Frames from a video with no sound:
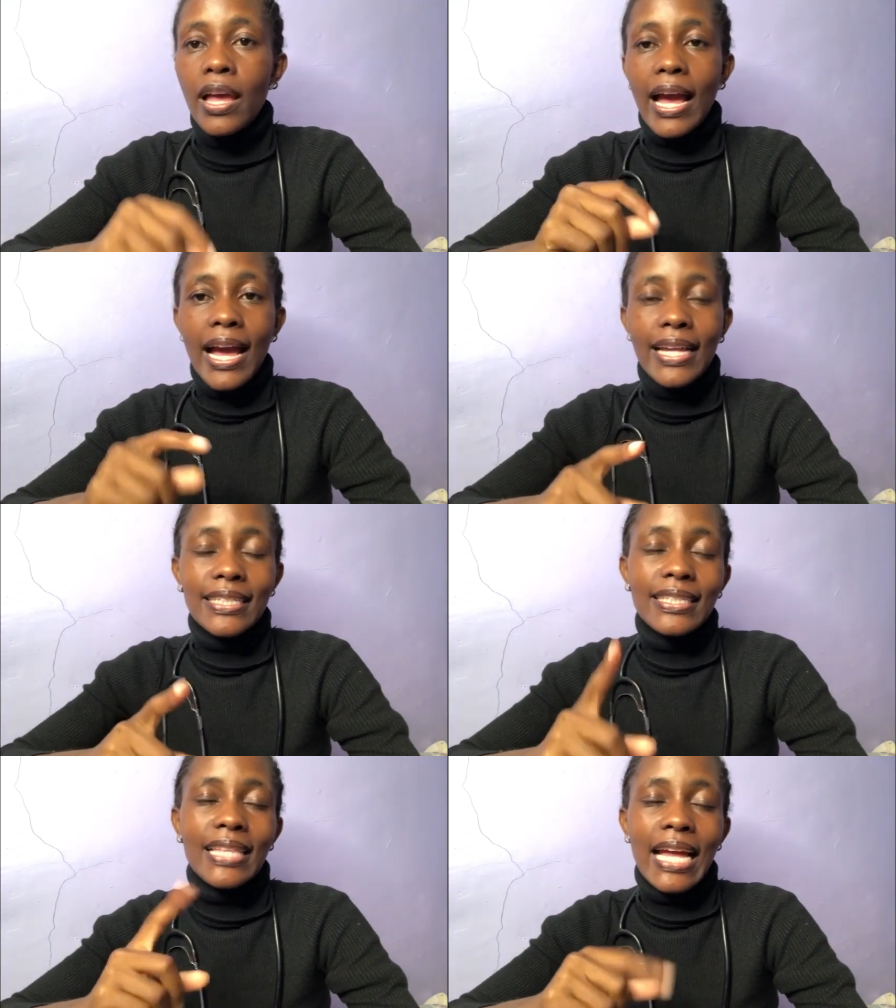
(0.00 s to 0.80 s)
and
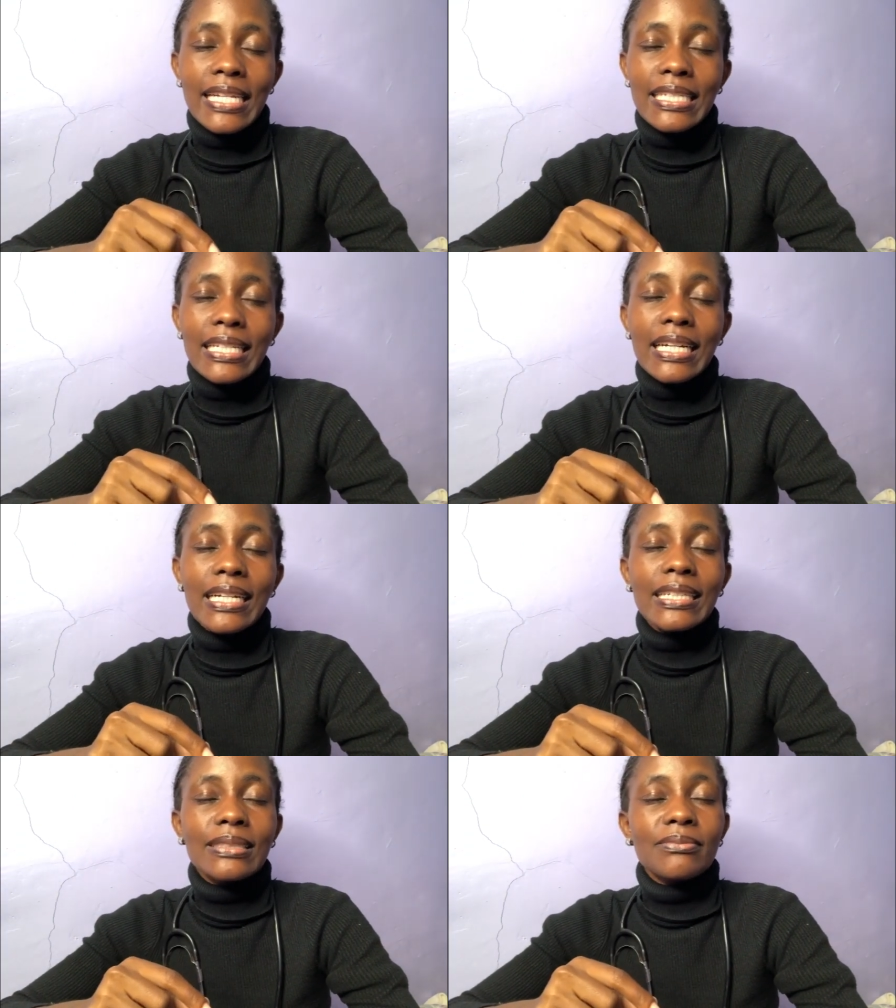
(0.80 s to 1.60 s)
that
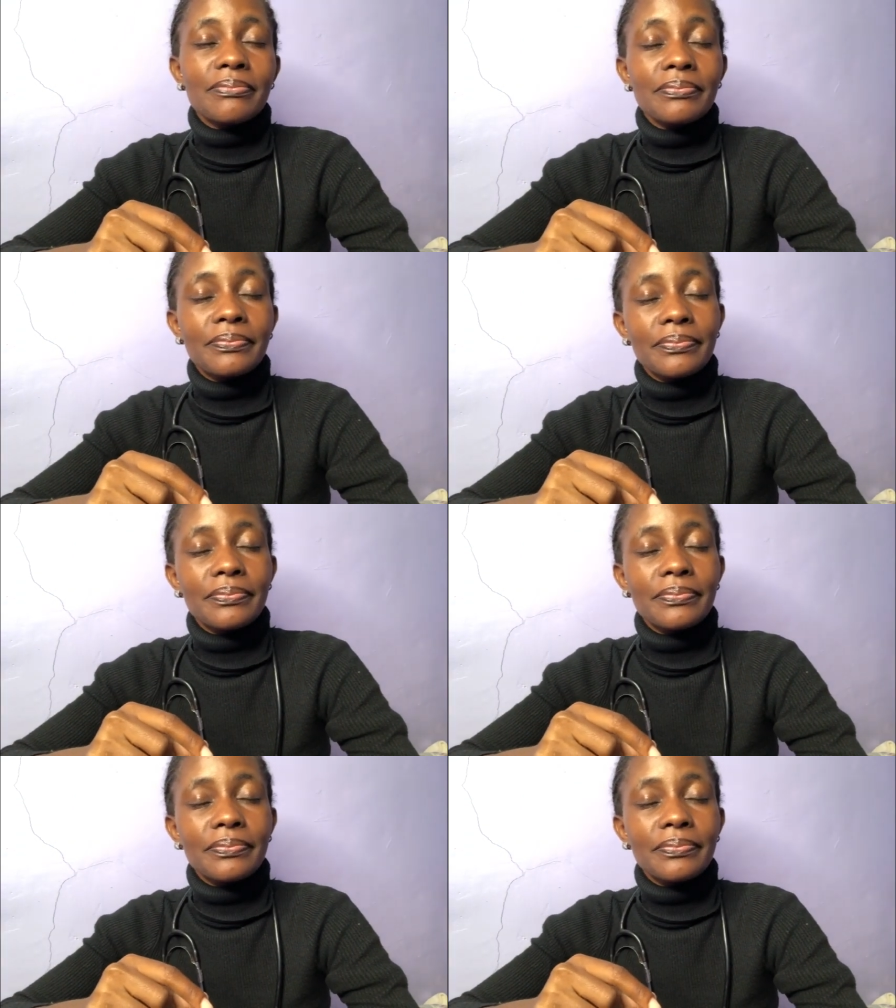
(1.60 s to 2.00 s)
the